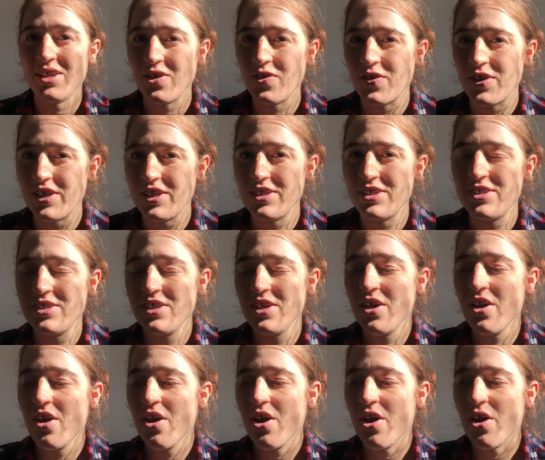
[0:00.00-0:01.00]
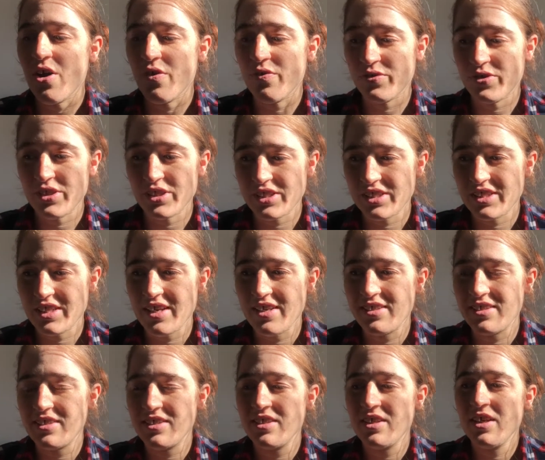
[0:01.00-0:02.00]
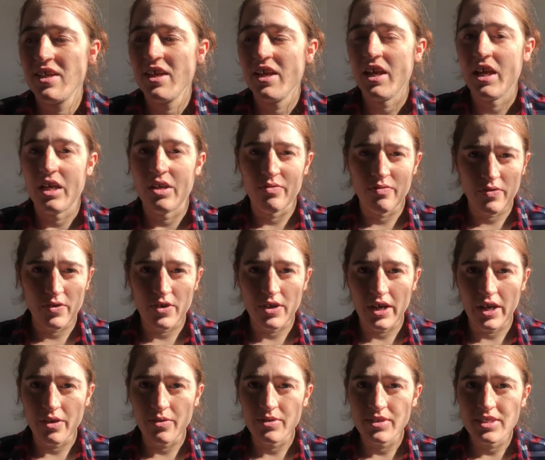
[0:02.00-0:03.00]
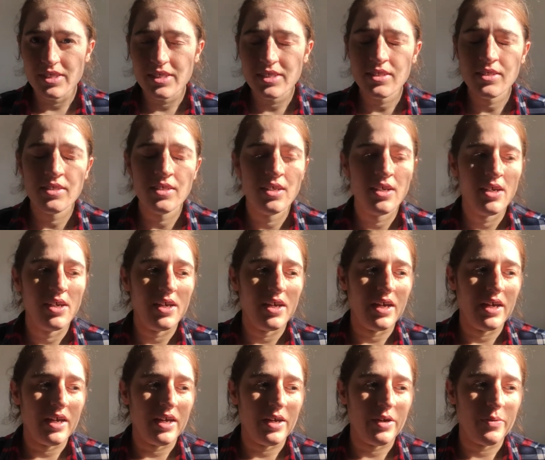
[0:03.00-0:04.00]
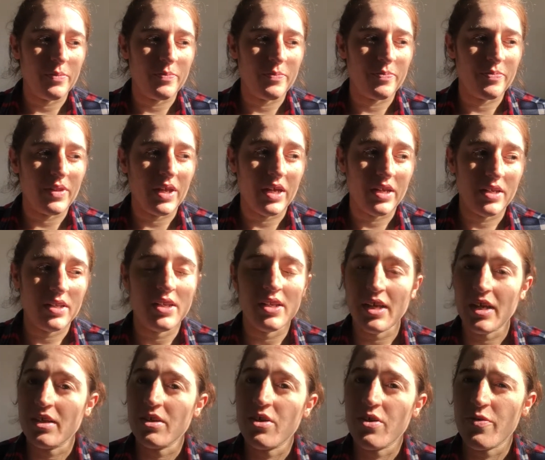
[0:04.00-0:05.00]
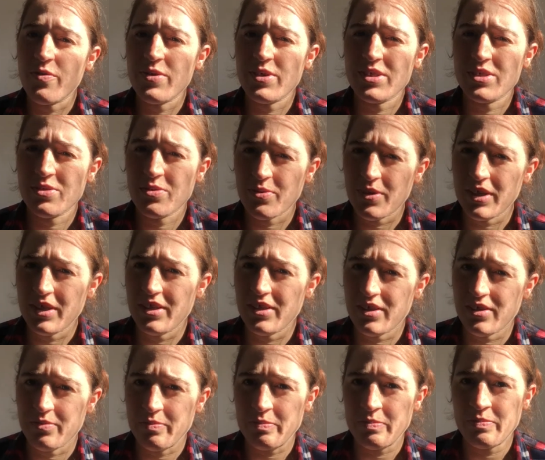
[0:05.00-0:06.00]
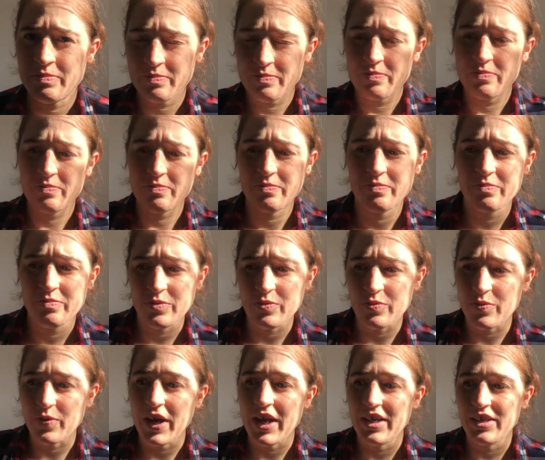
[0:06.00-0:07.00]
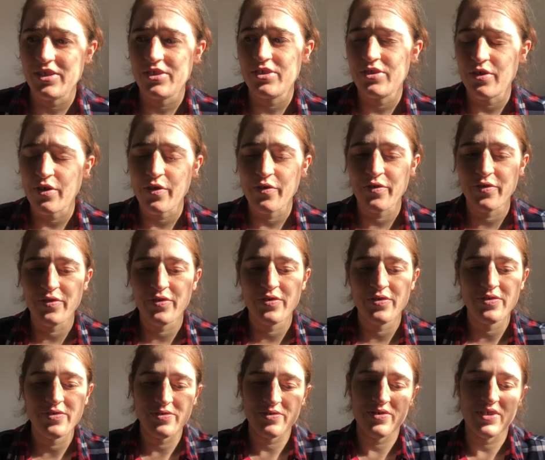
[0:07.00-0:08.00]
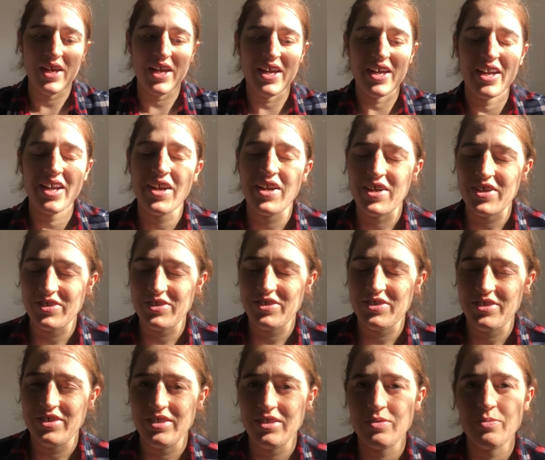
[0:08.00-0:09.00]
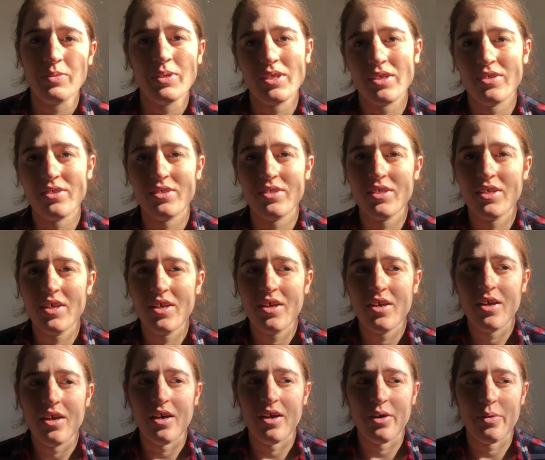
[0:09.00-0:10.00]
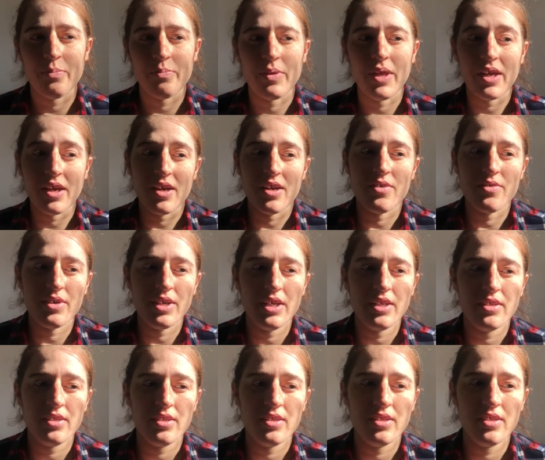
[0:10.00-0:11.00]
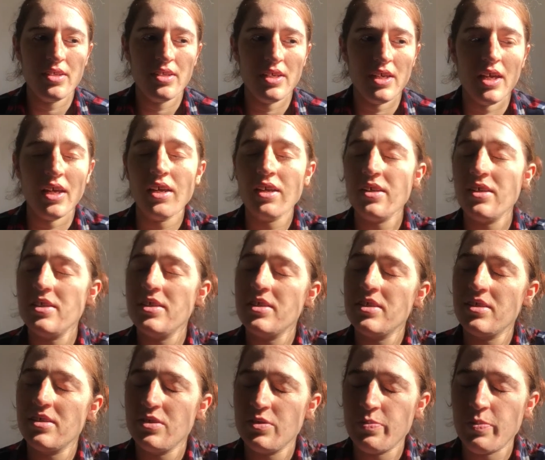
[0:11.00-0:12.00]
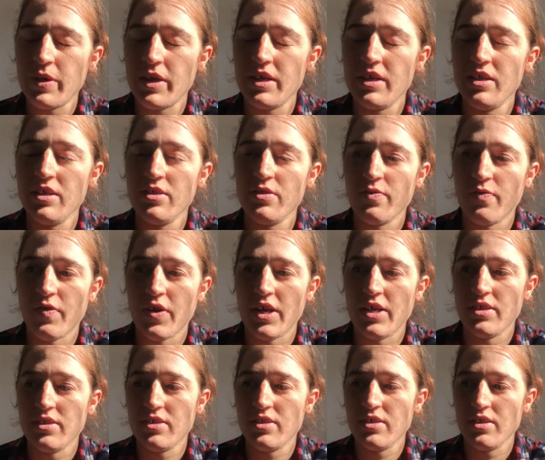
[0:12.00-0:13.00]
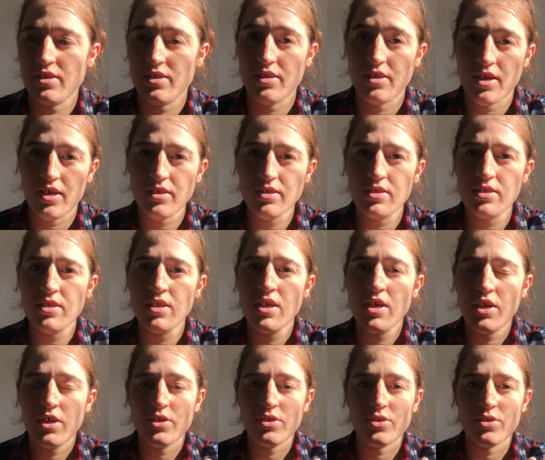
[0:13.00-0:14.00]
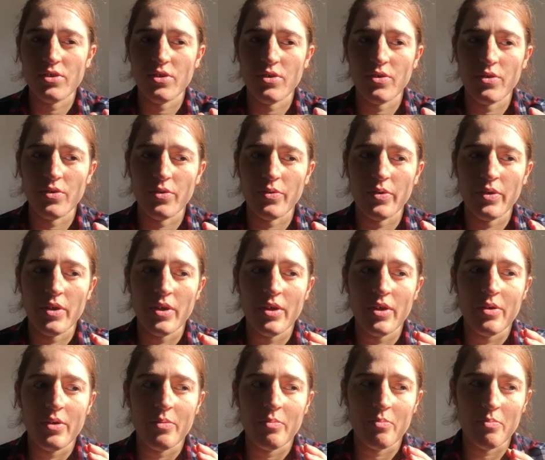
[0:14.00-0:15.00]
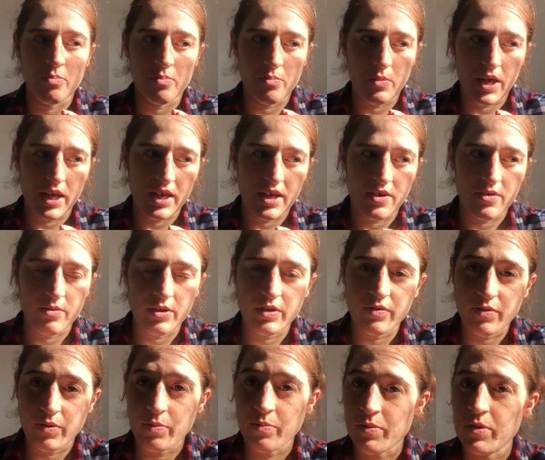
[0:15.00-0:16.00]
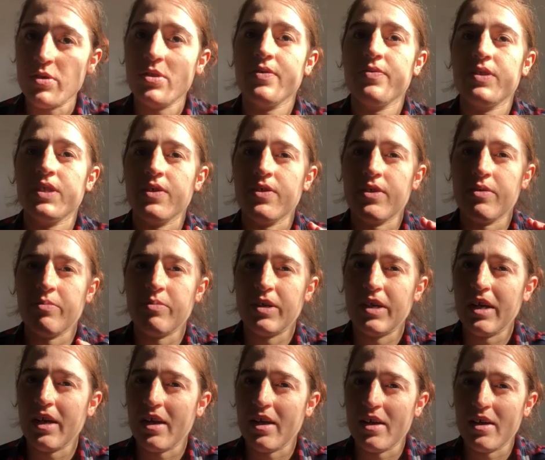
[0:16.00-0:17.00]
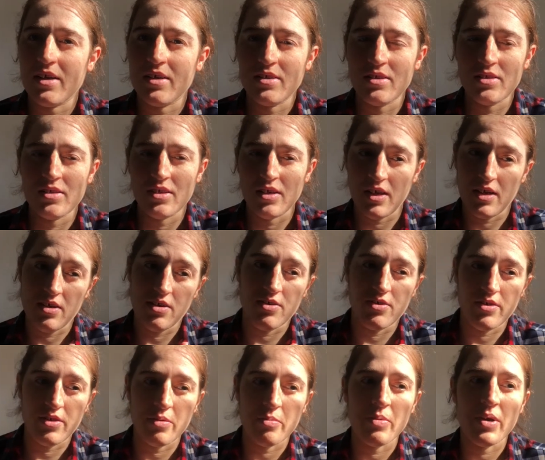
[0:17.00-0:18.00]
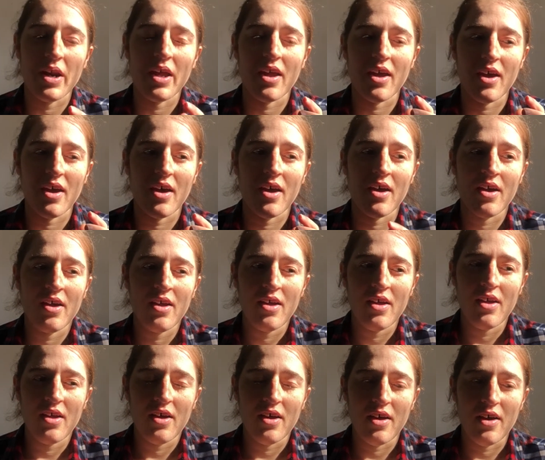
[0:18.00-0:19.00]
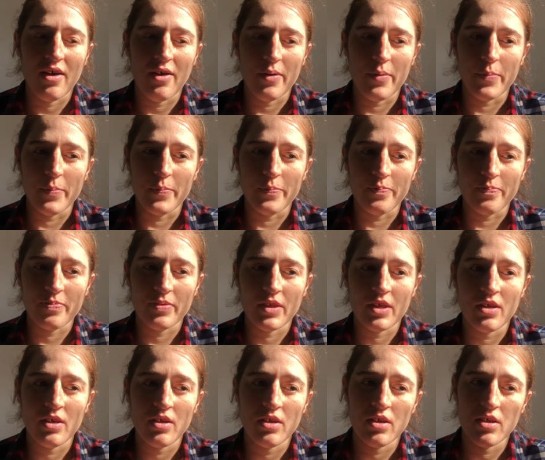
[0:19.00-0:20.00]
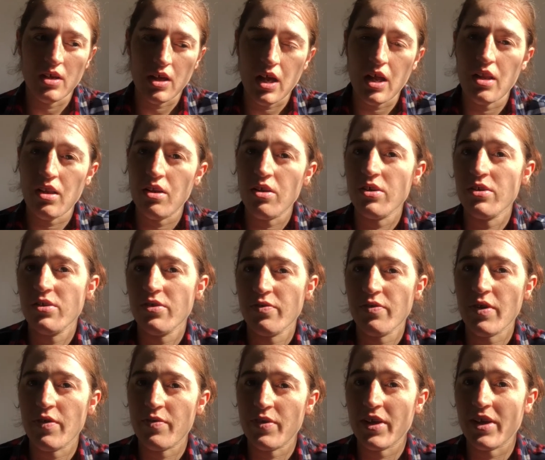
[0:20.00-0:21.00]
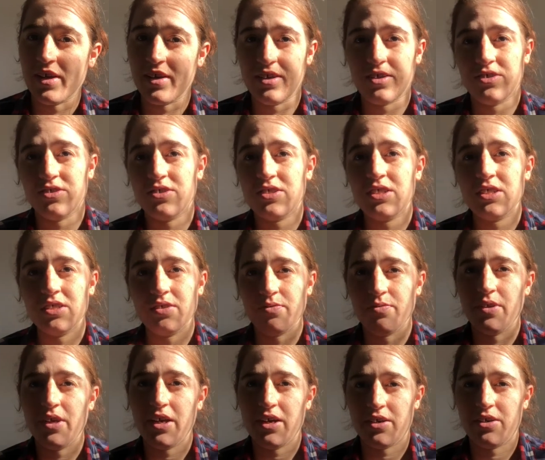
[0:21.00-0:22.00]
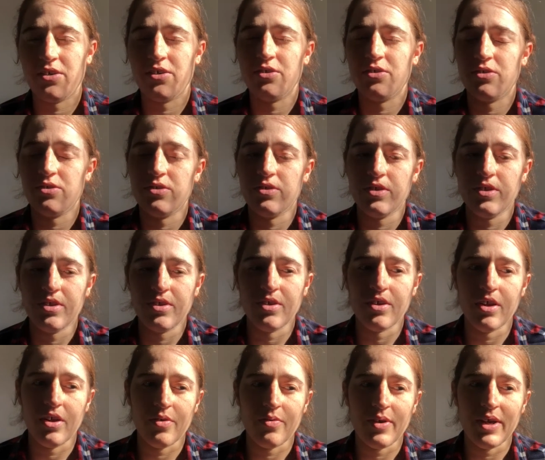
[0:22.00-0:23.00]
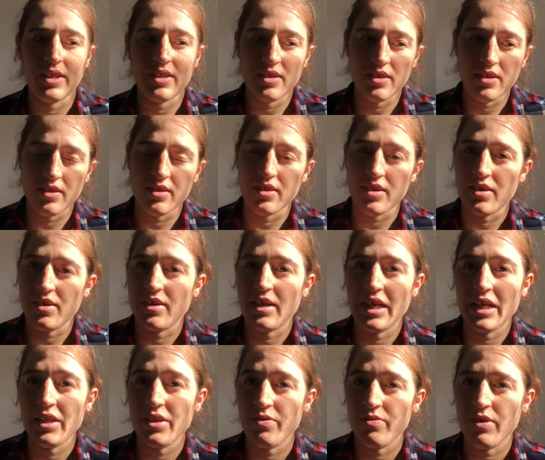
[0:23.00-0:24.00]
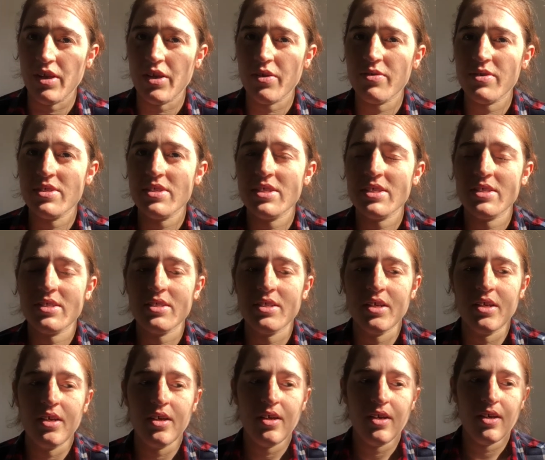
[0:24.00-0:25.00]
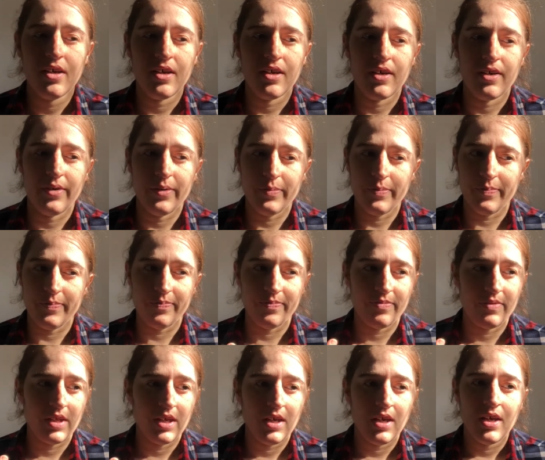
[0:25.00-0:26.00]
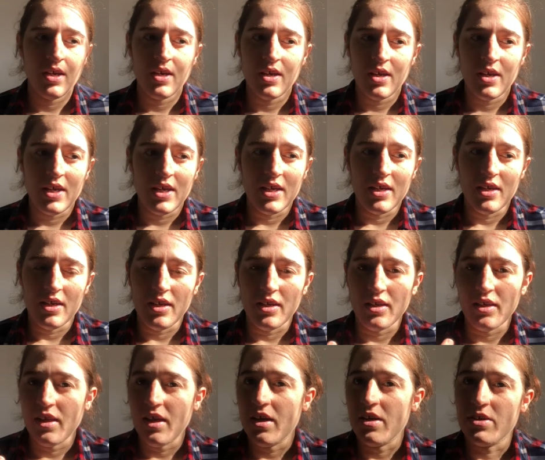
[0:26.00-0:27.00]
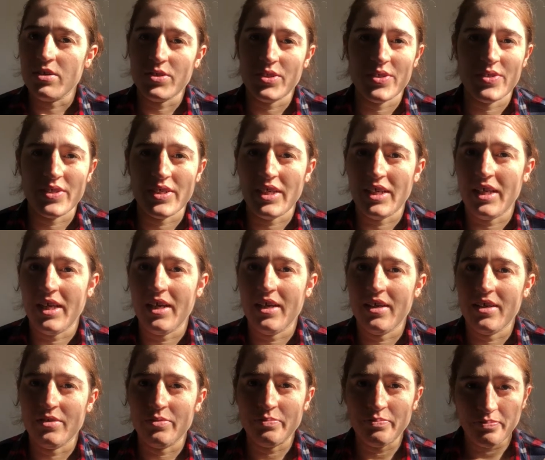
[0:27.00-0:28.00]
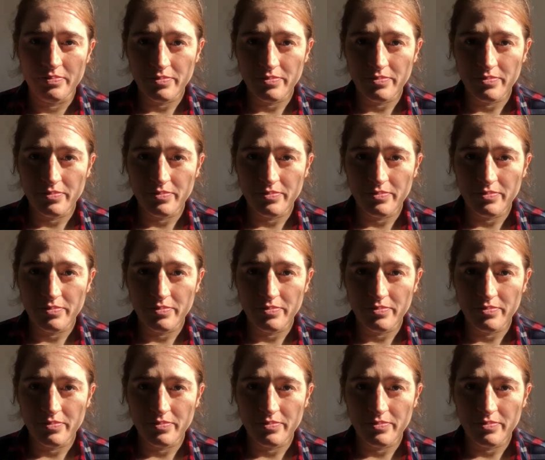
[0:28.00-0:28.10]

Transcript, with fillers: degrees of success in four languages, um, and that covers quite a range of countries because um, I can read English, Spanish, French, and Dutch. So mm, I can read from most of South America and North America, um, a lot of African countries if they are not uh, writing in their native languages. Um, India, Australia,